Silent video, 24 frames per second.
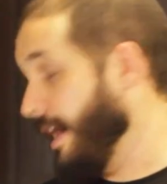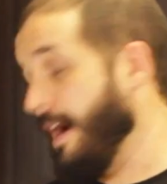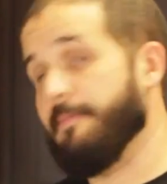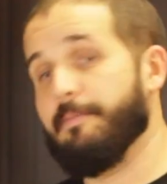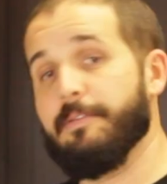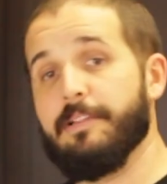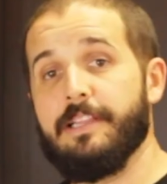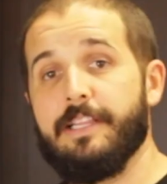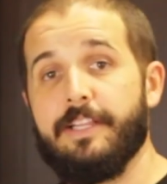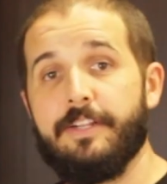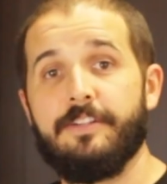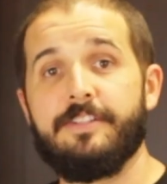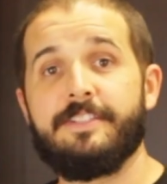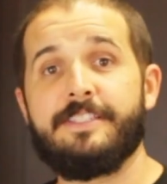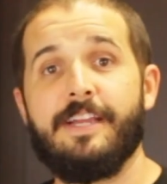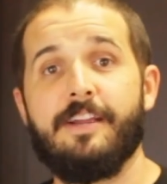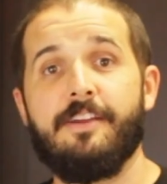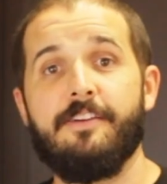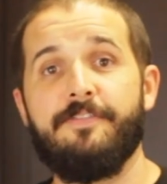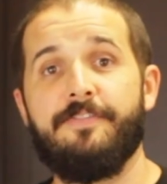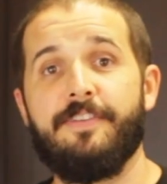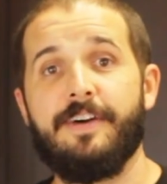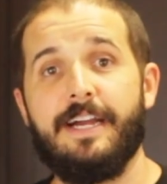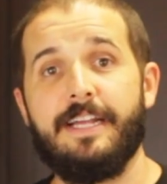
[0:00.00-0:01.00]
I'm a little
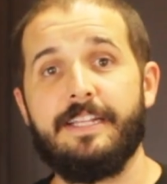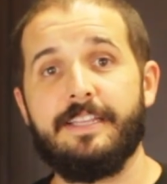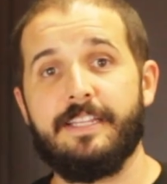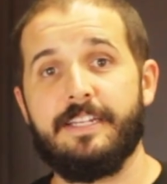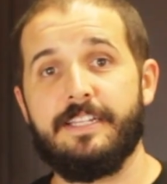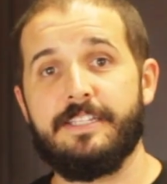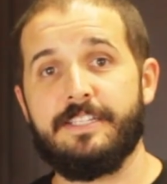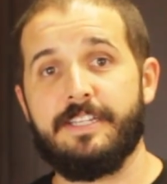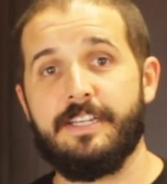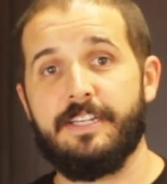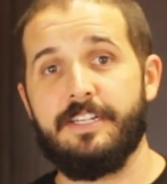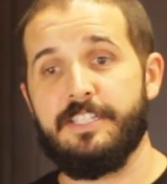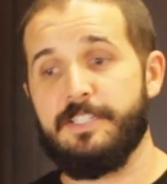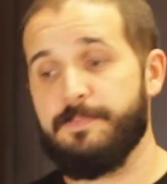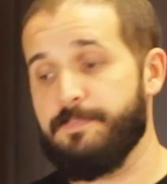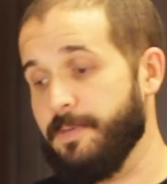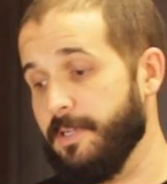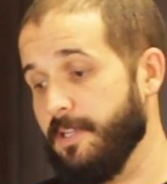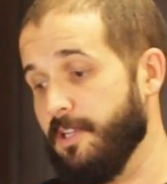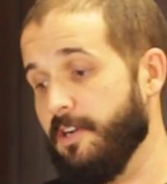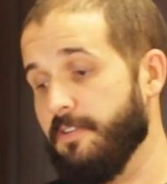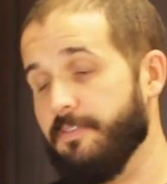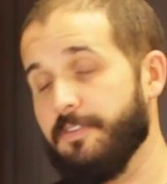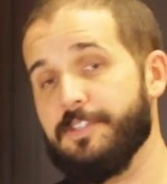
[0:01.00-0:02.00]
terrified that it's gonna
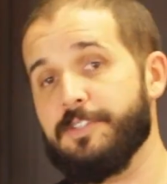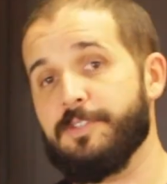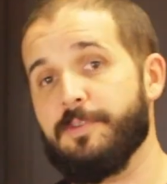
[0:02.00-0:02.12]
spill over,